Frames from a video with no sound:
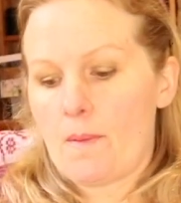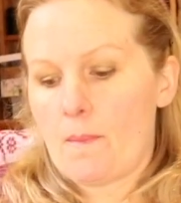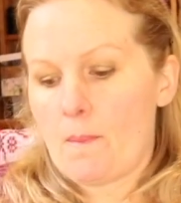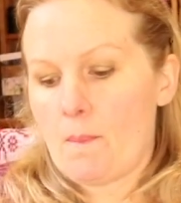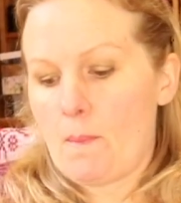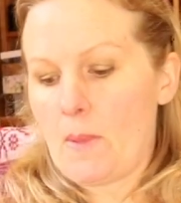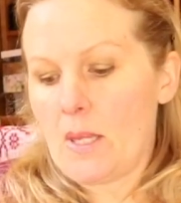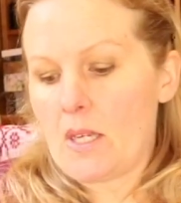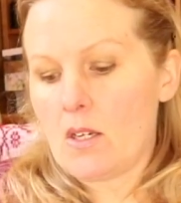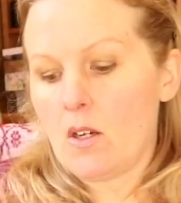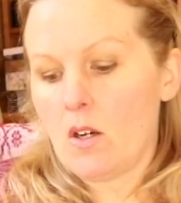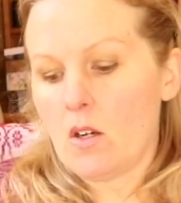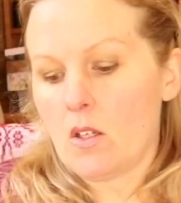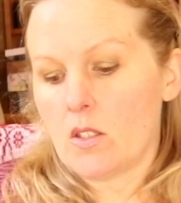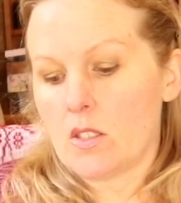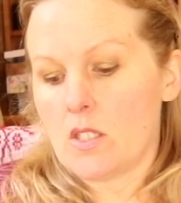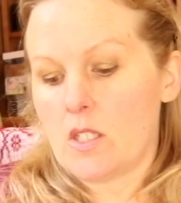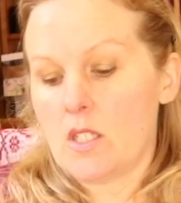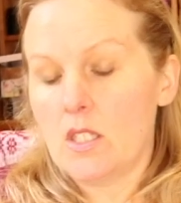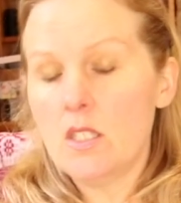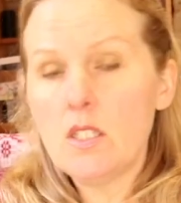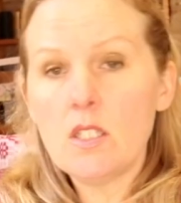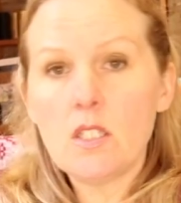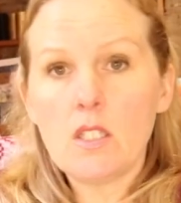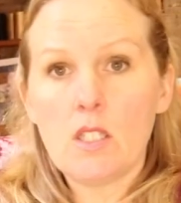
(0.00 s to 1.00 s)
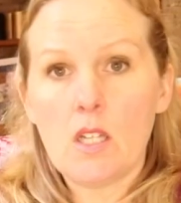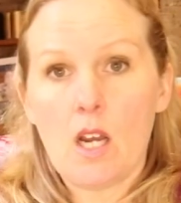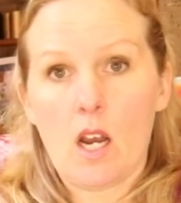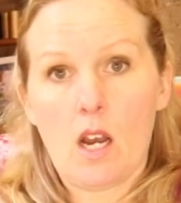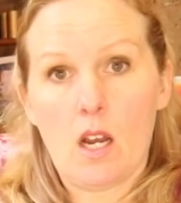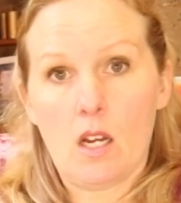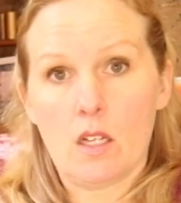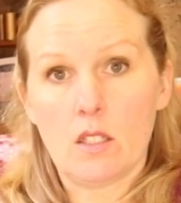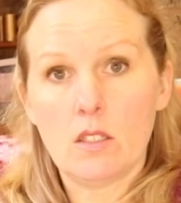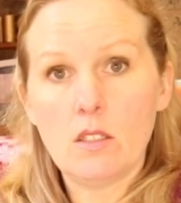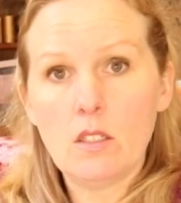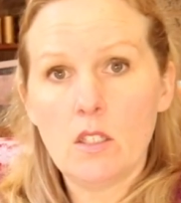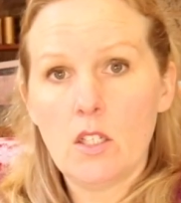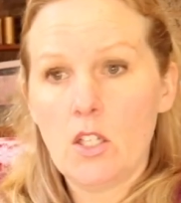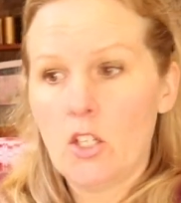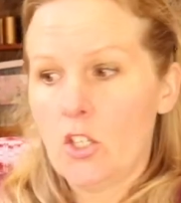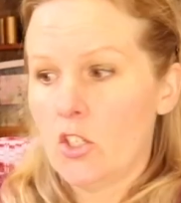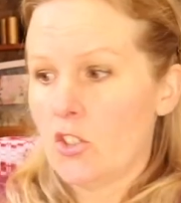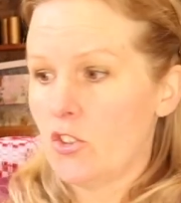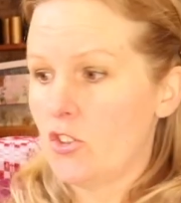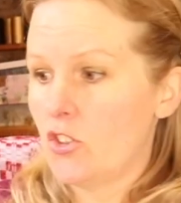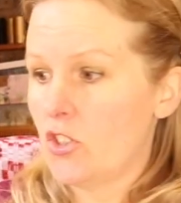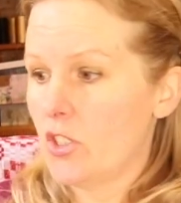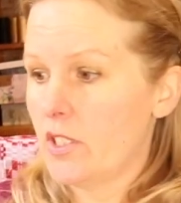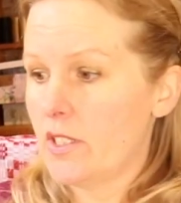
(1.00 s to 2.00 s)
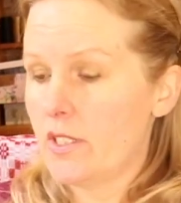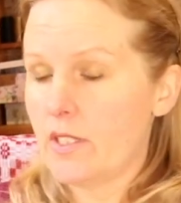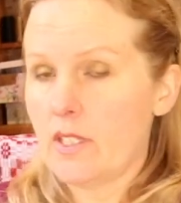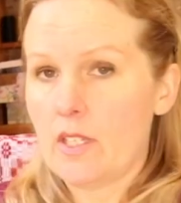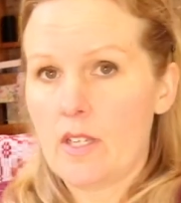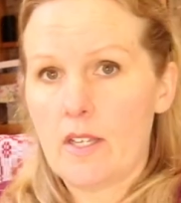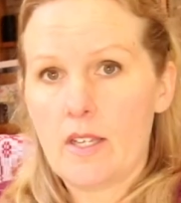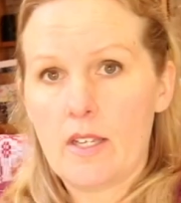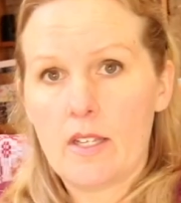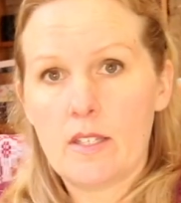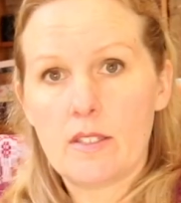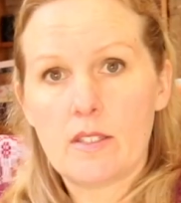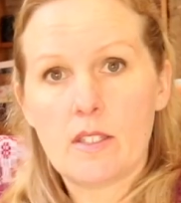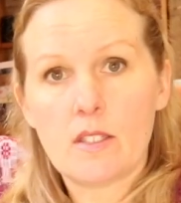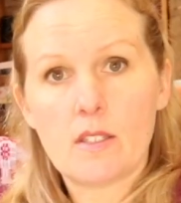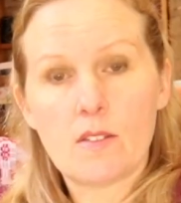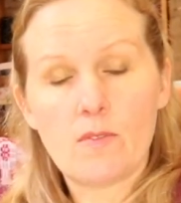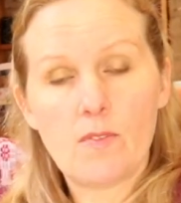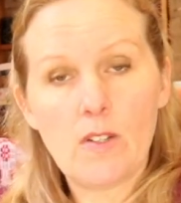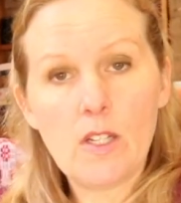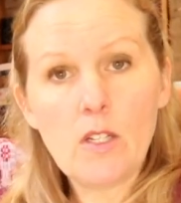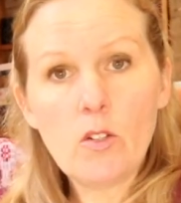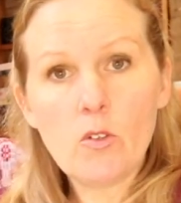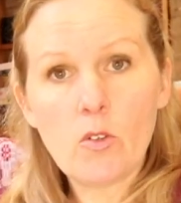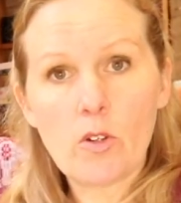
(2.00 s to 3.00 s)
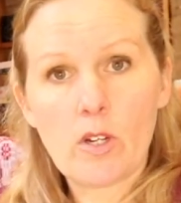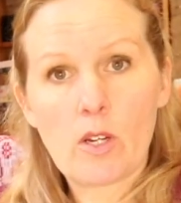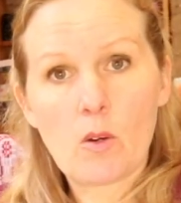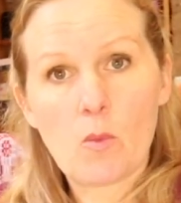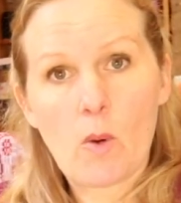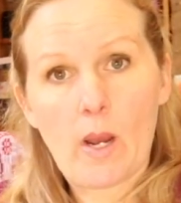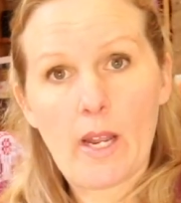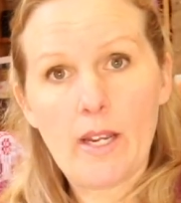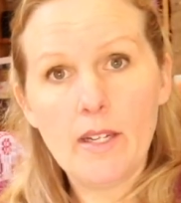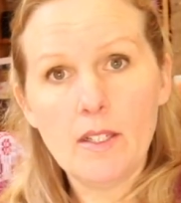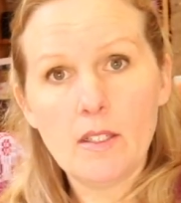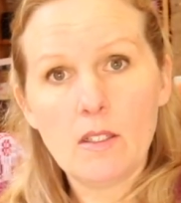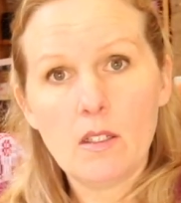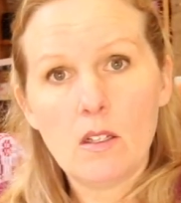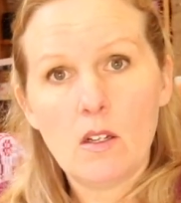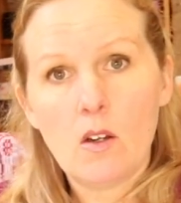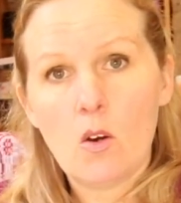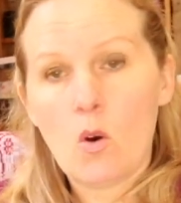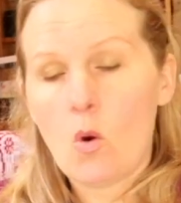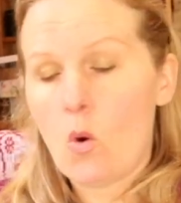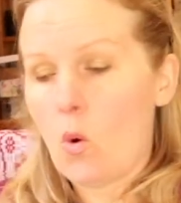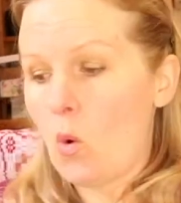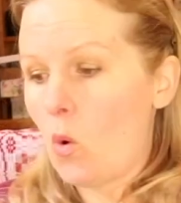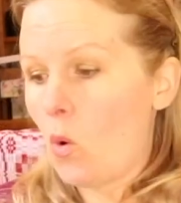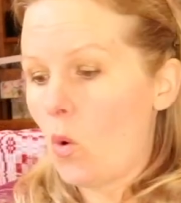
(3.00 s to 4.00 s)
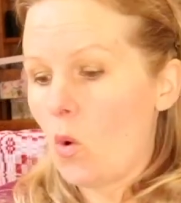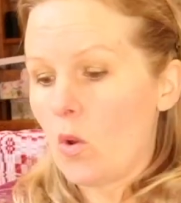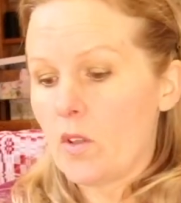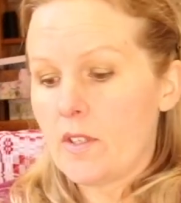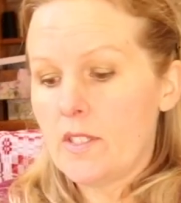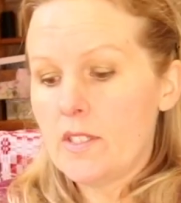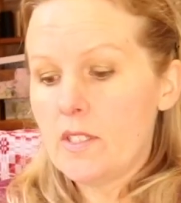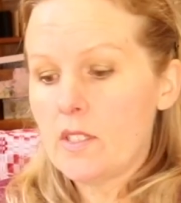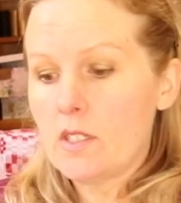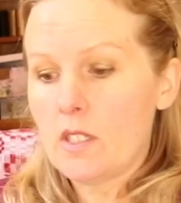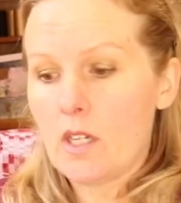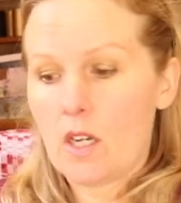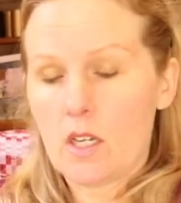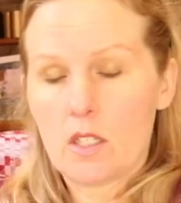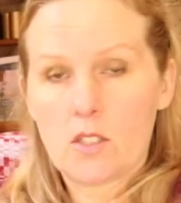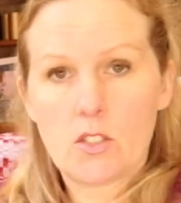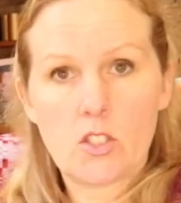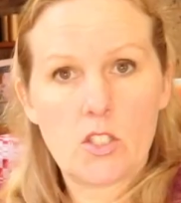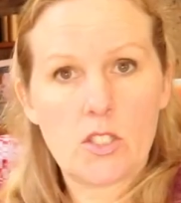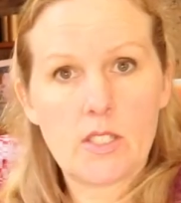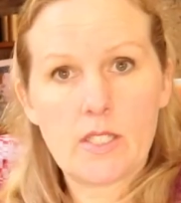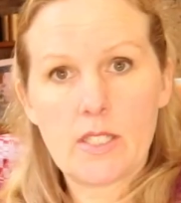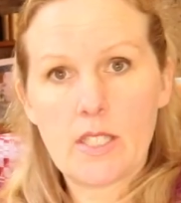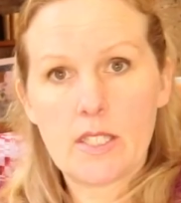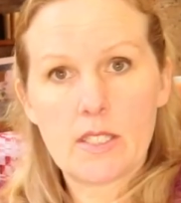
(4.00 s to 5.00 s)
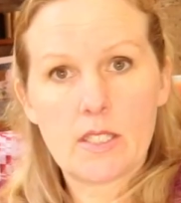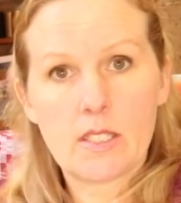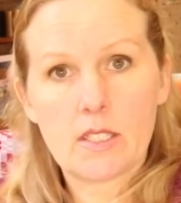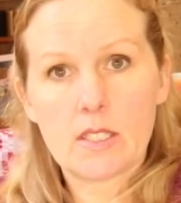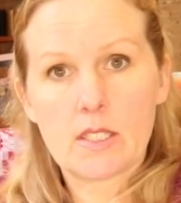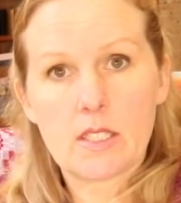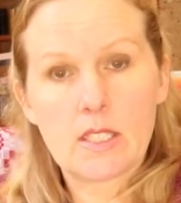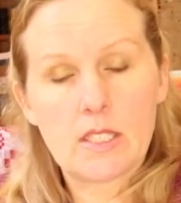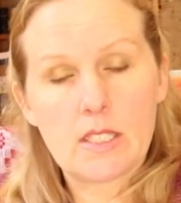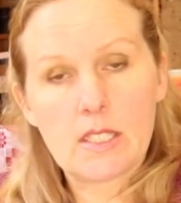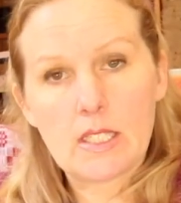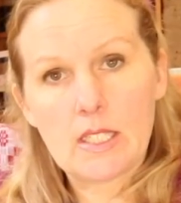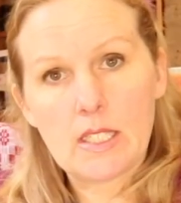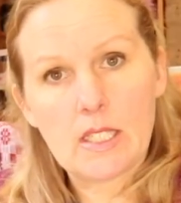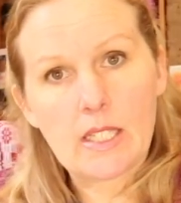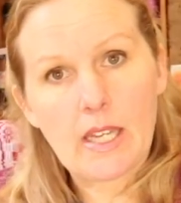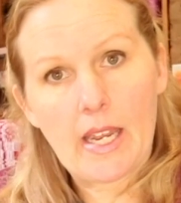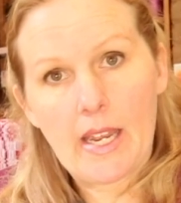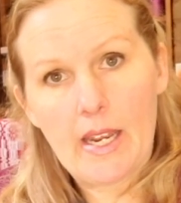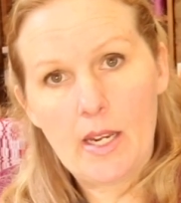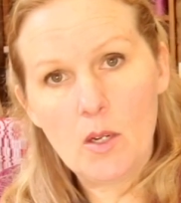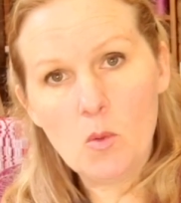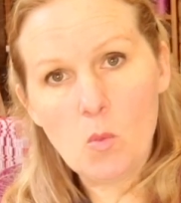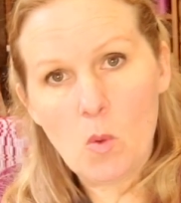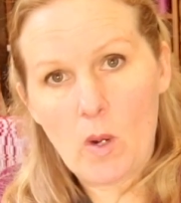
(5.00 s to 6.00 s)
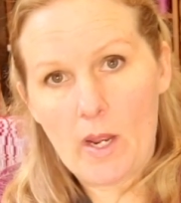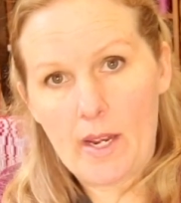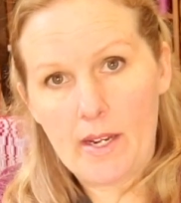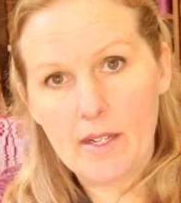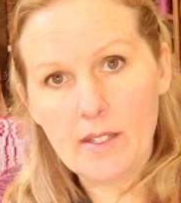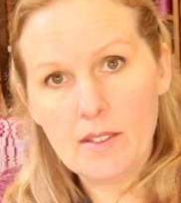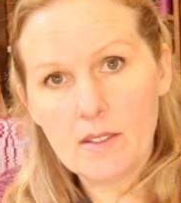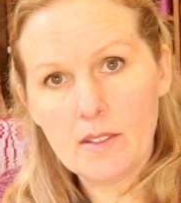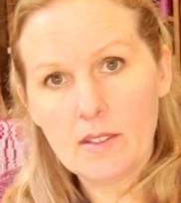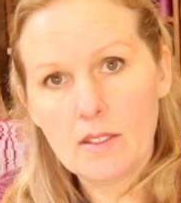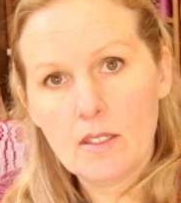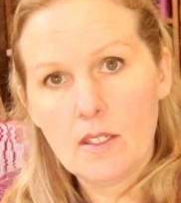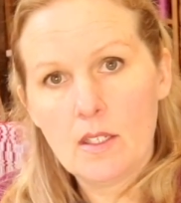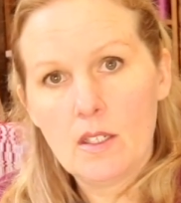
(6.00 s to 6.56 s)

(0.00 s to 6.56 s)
because this yarn just says it's fingering weight, or this yarn just says it's a D K weight.